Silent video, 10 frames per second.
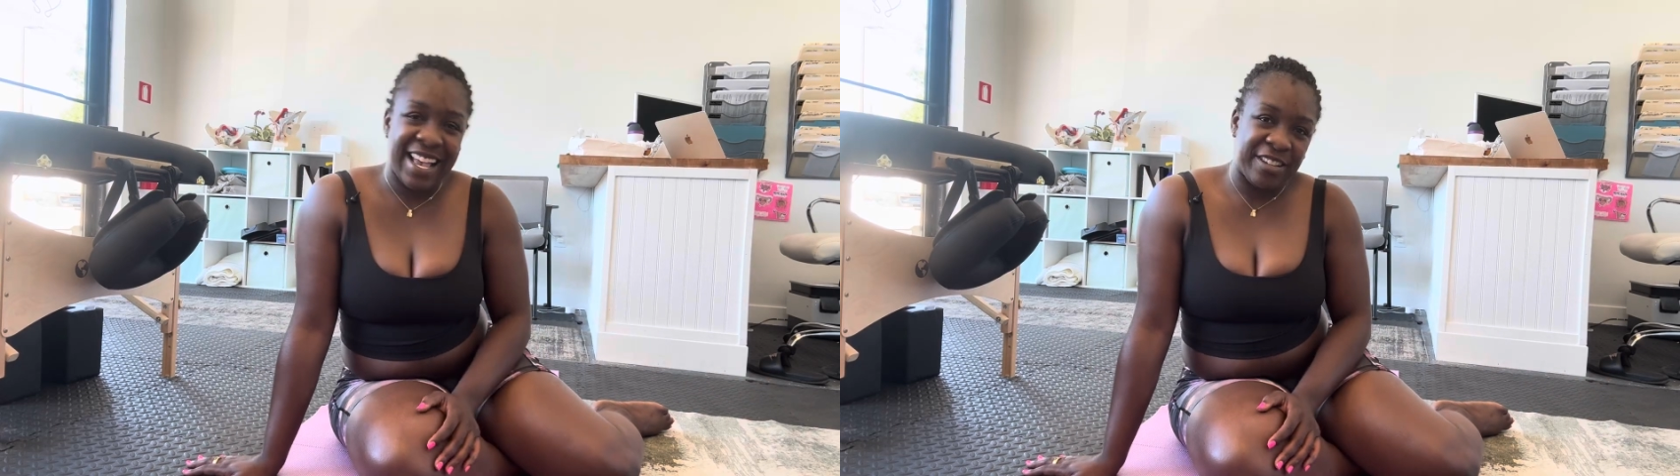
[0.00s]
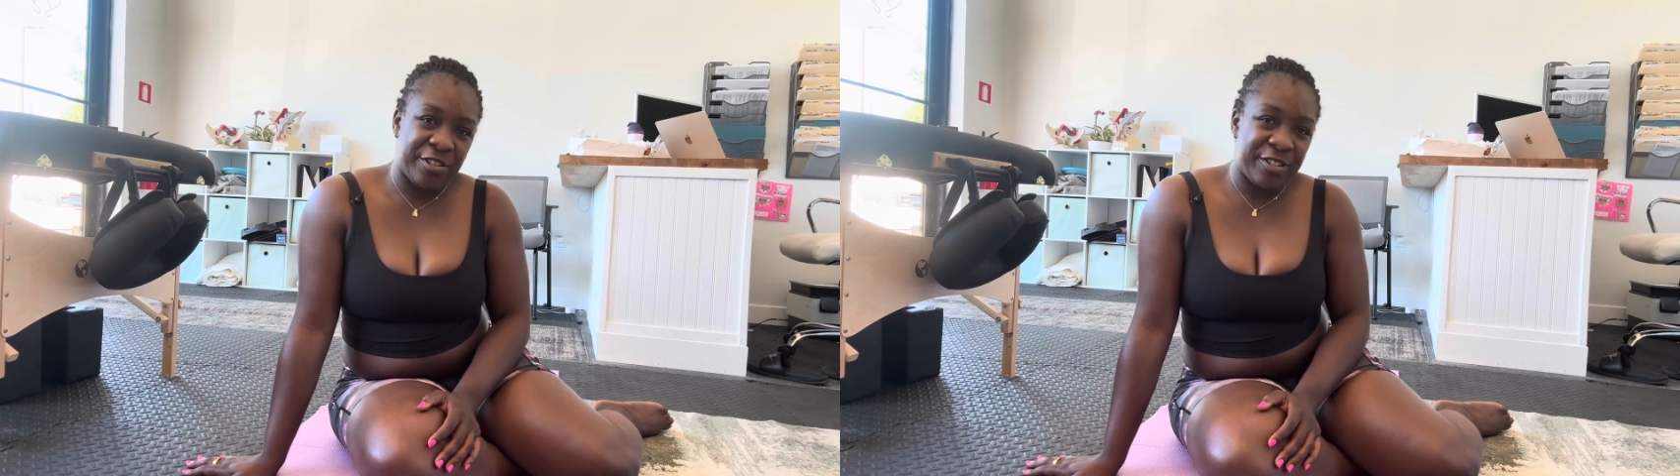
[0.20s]

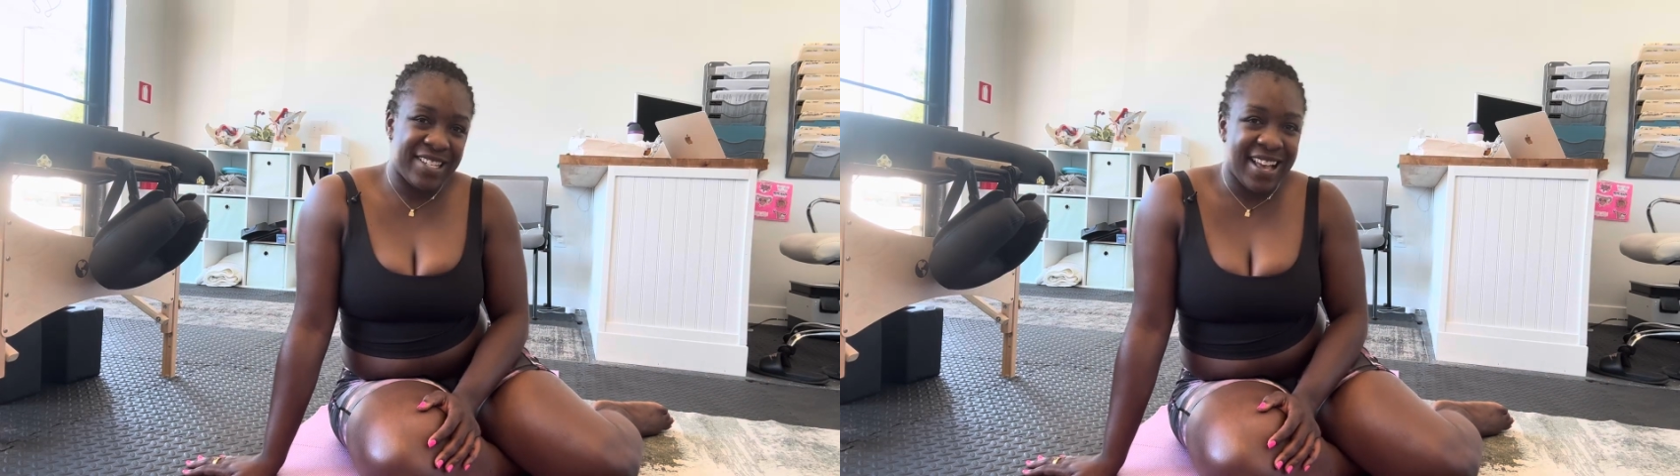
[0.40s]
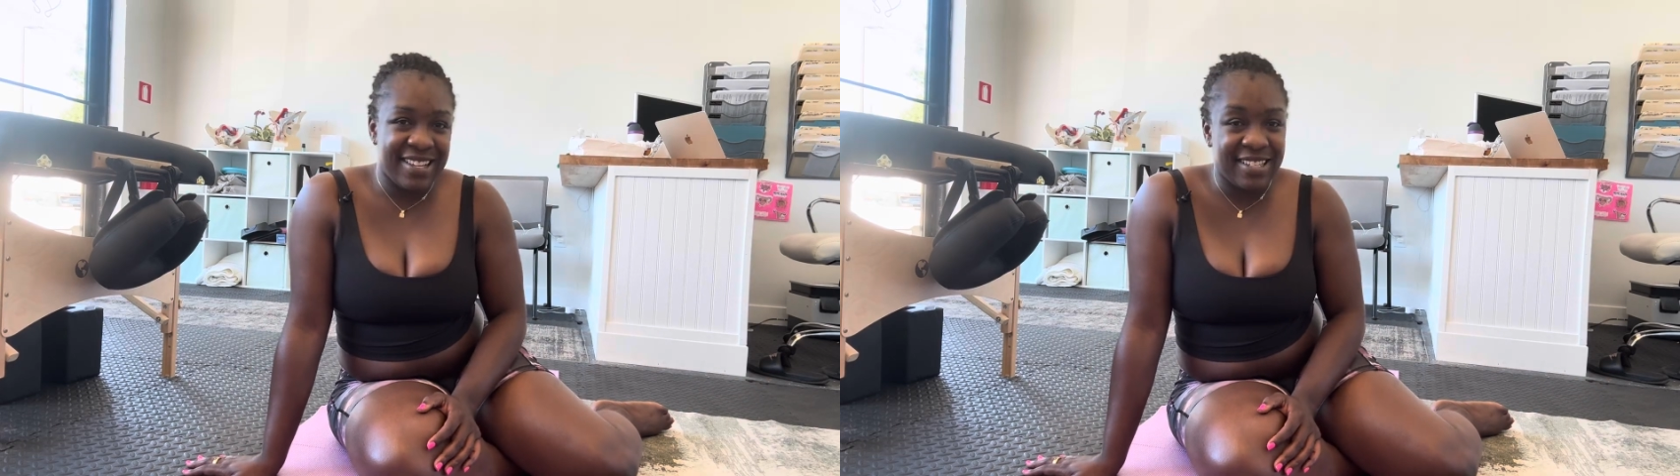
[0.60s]

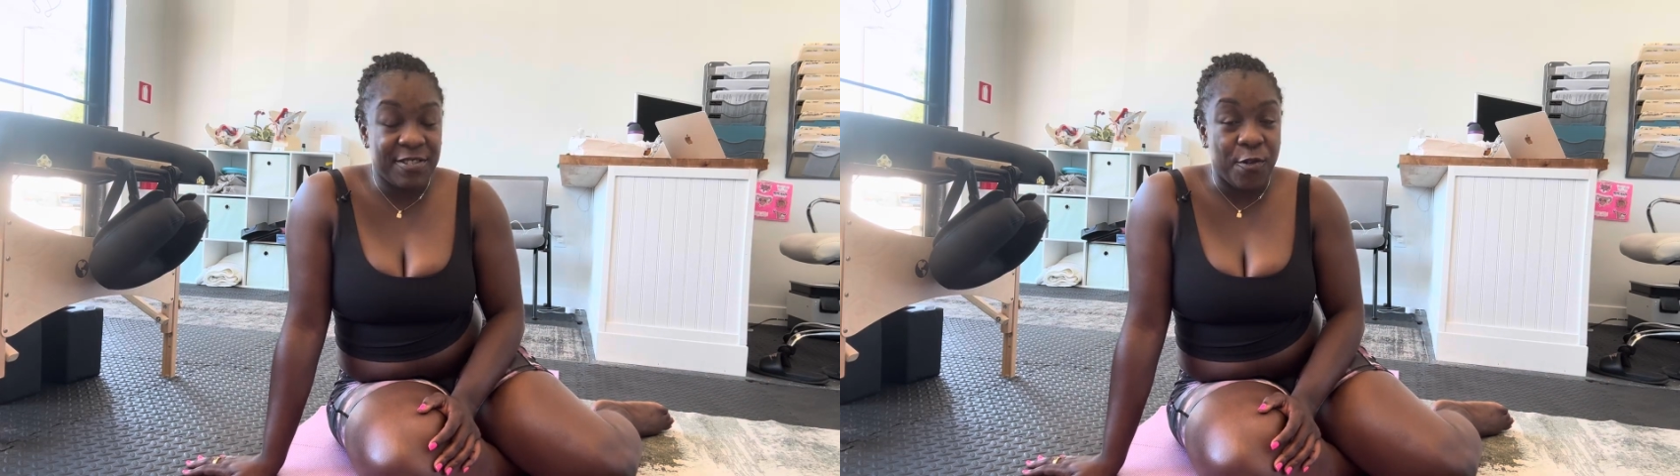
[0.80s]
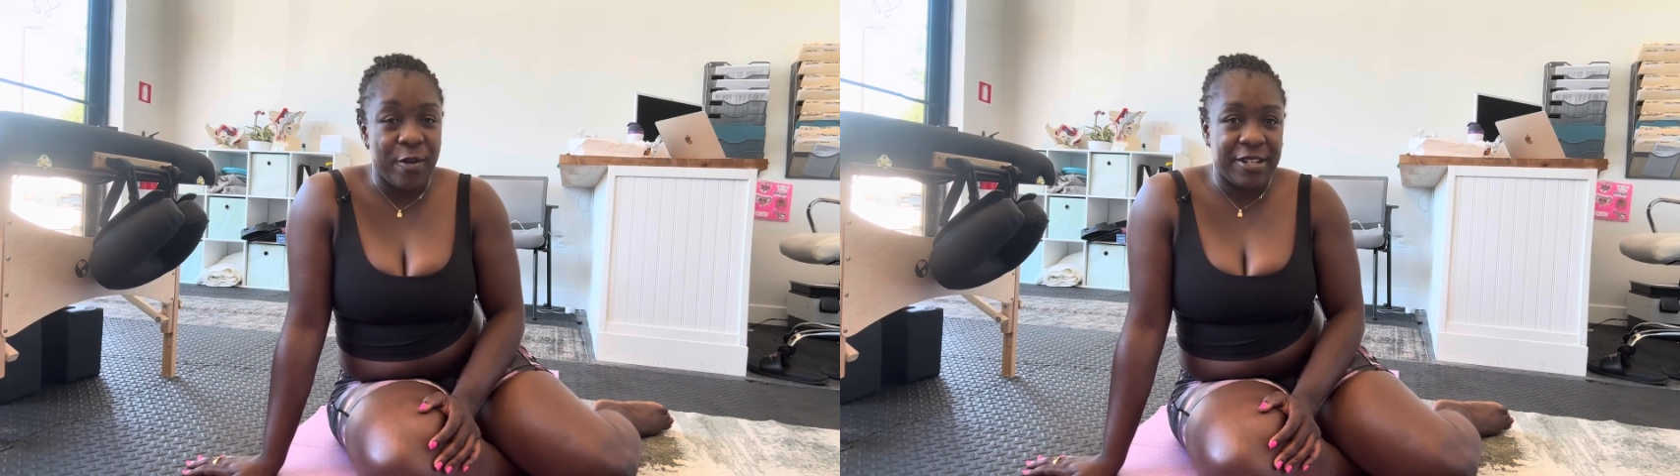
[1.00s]
exercise is
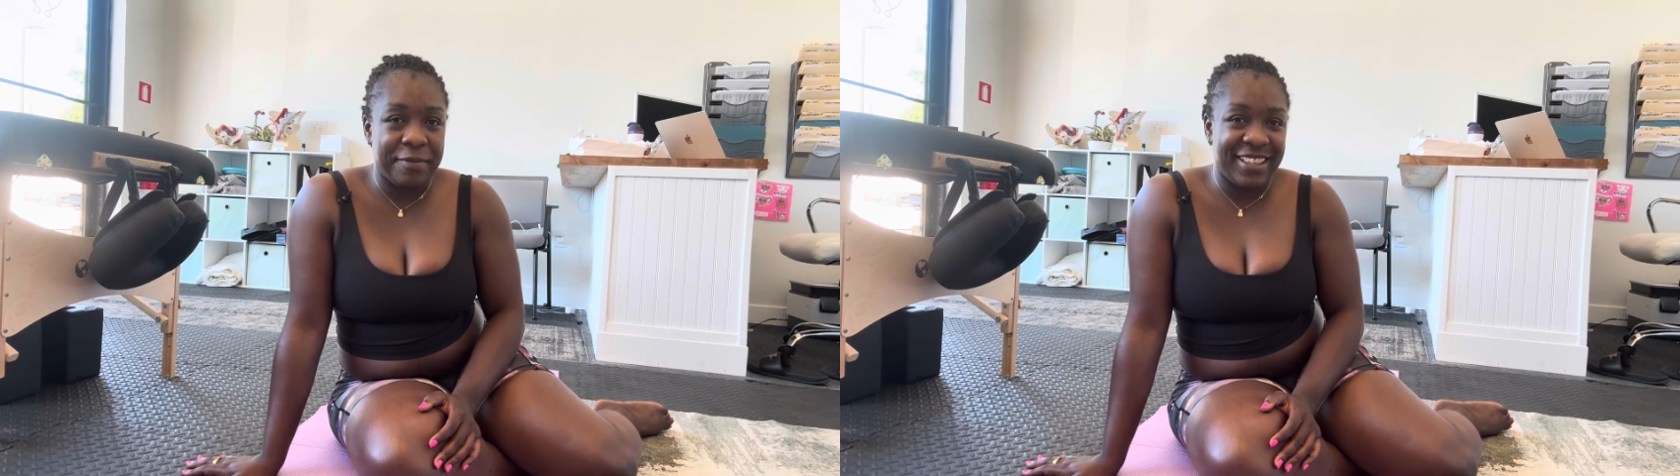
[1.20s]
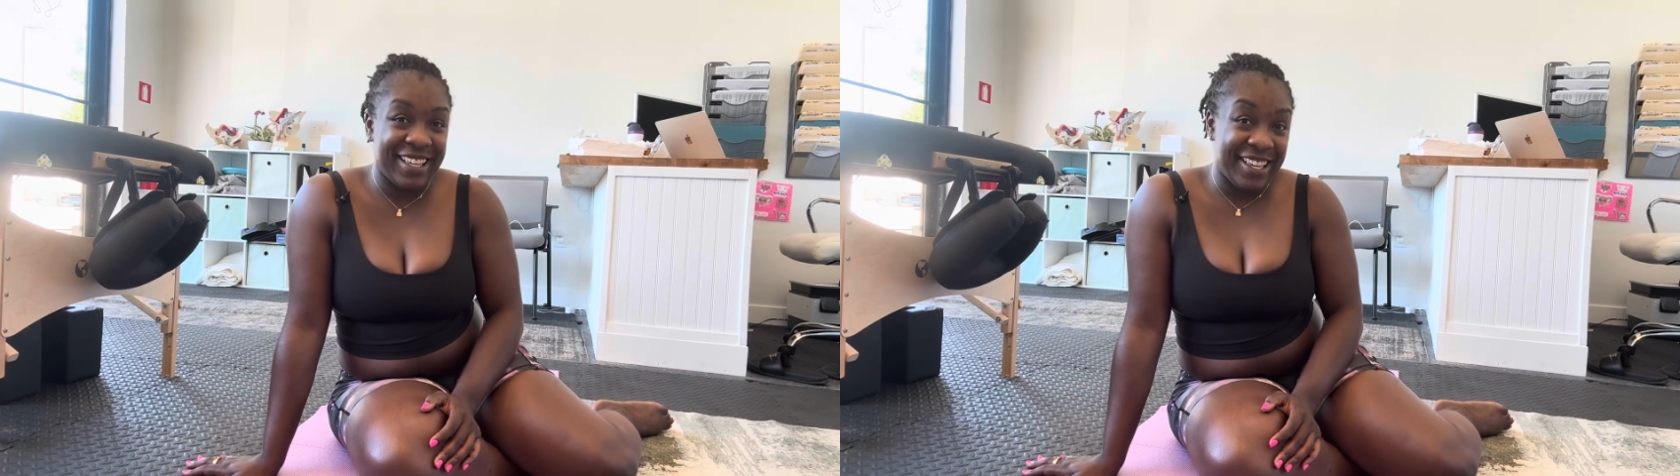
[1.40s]
going to
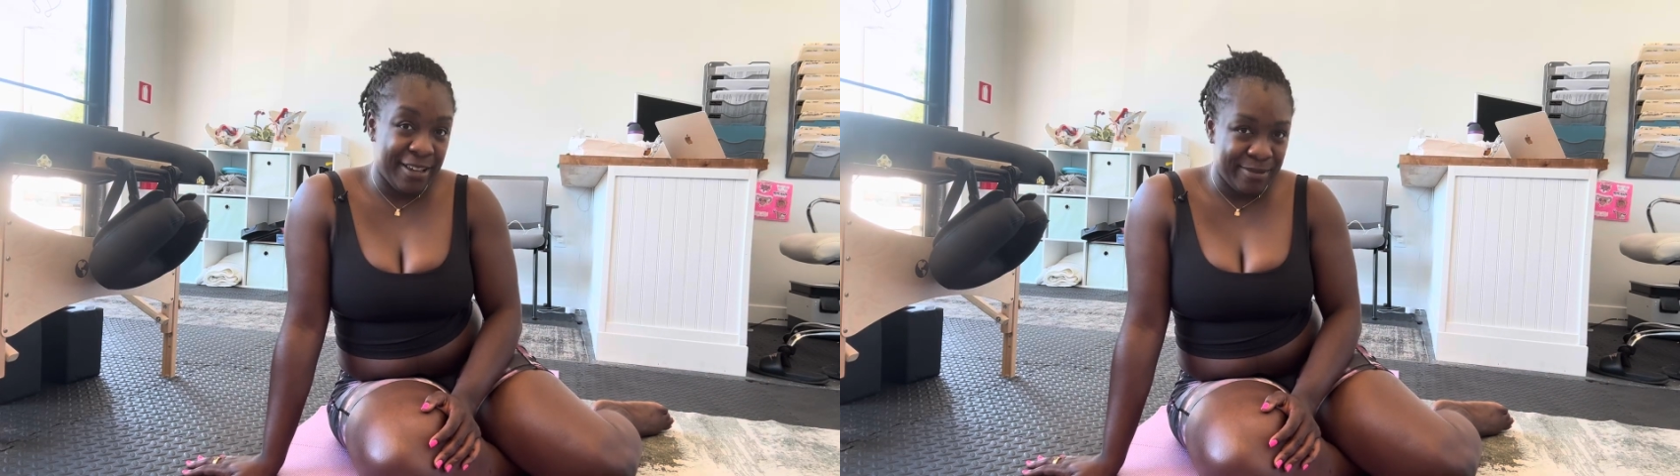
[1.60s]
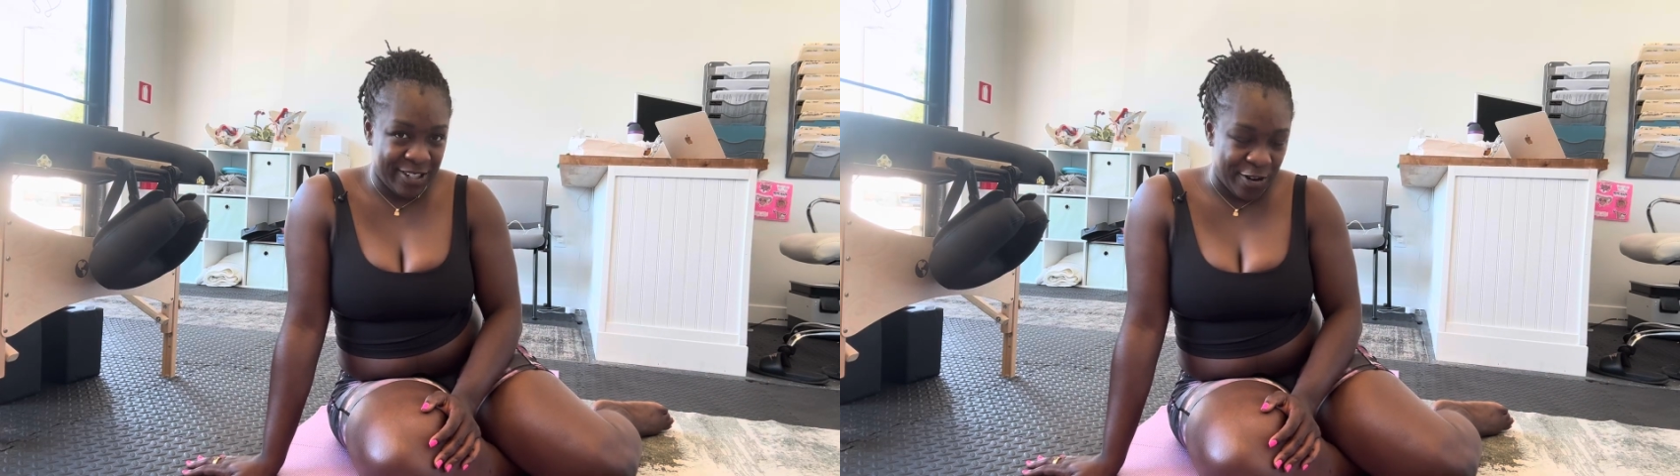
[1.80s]
be the
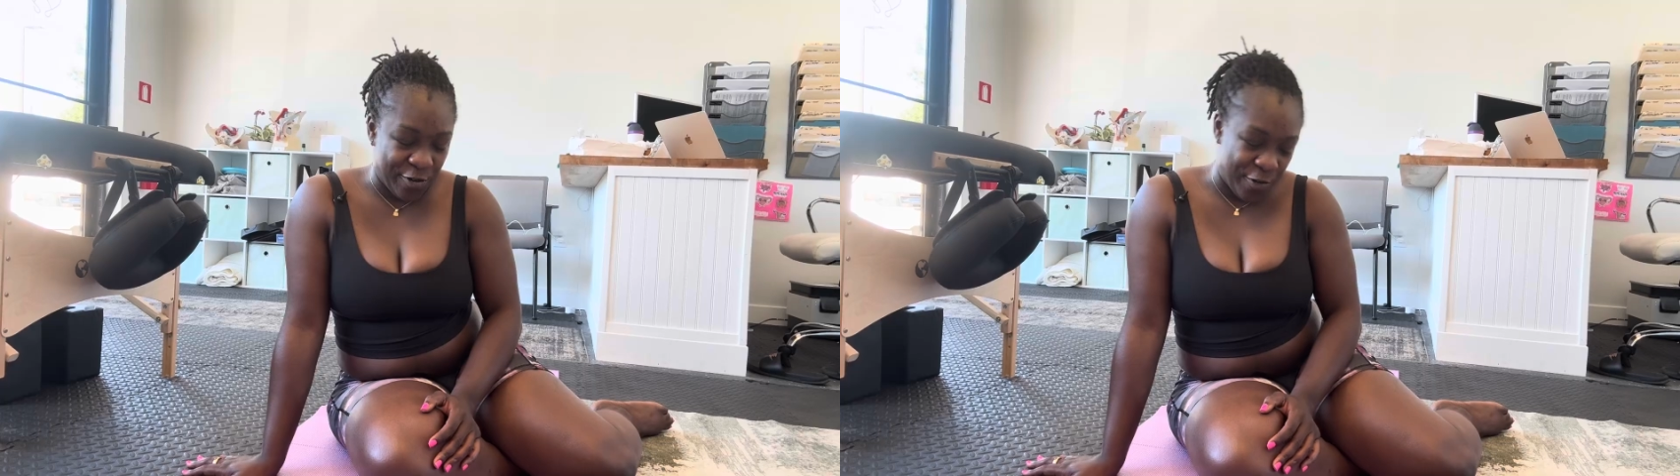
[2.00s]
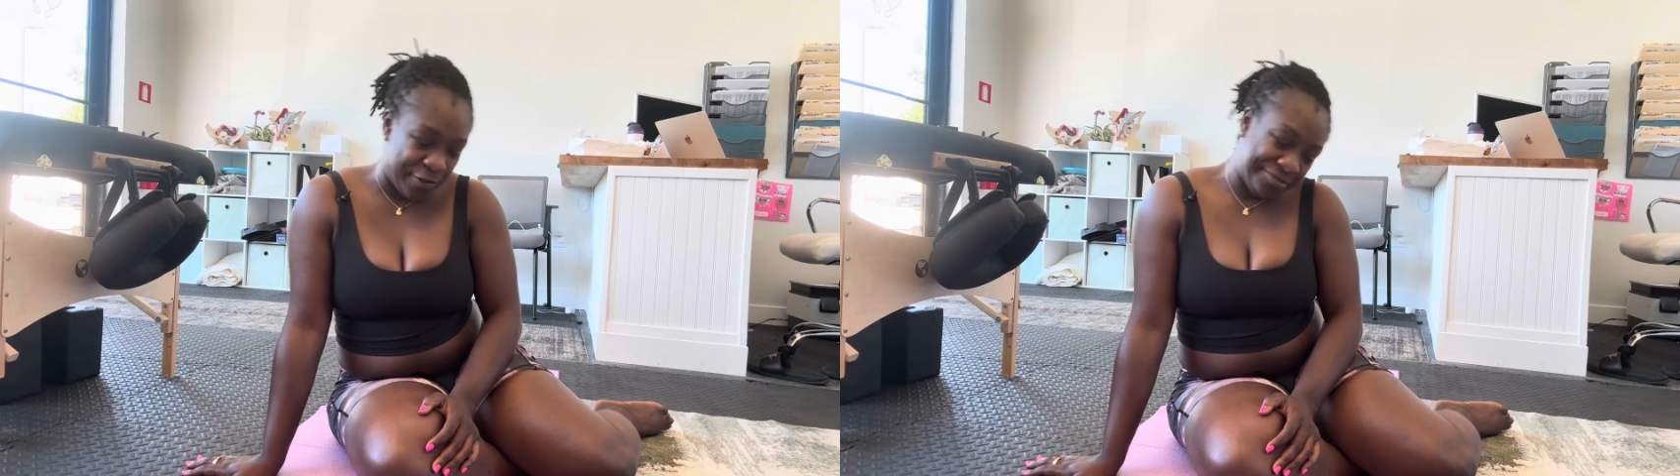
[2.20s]
hip
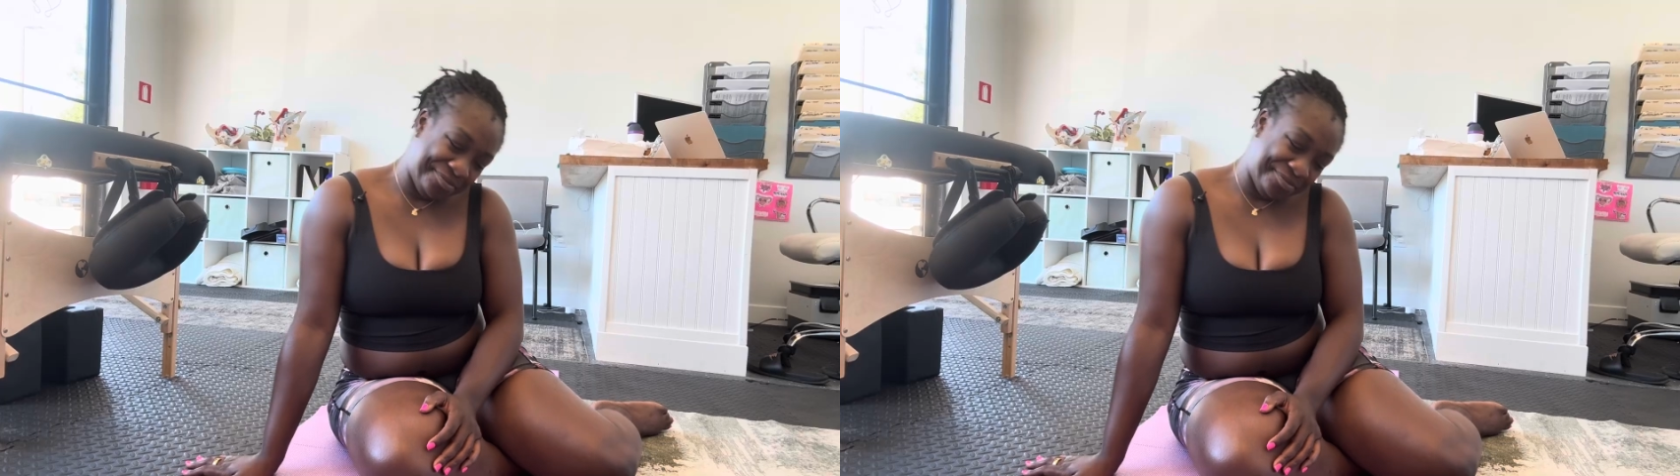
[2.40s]
circle.